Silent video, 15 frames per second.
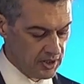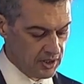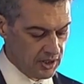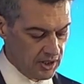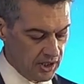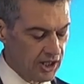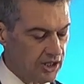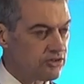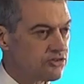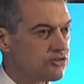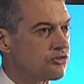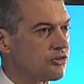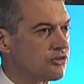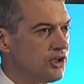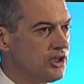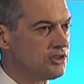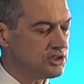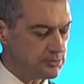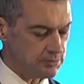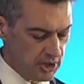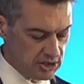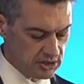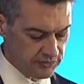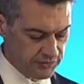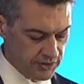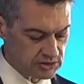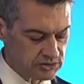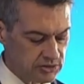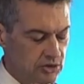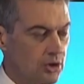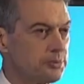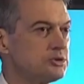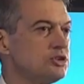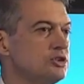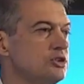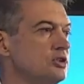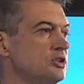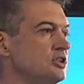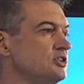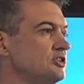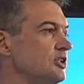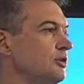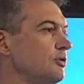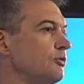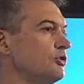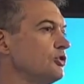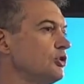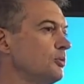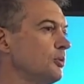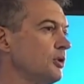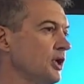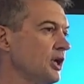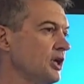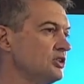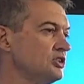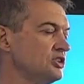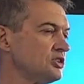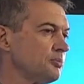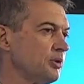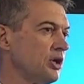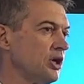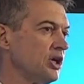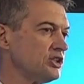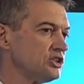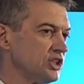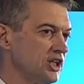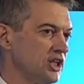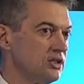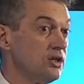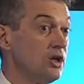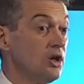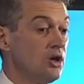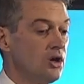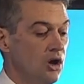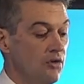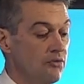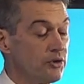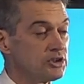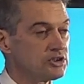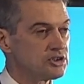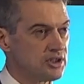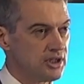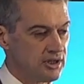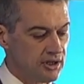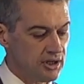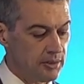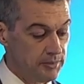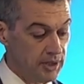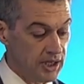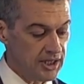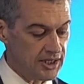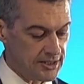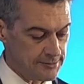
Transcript: and strategic manufacturing opportunities in the renewable energy supply chain, of which there are many.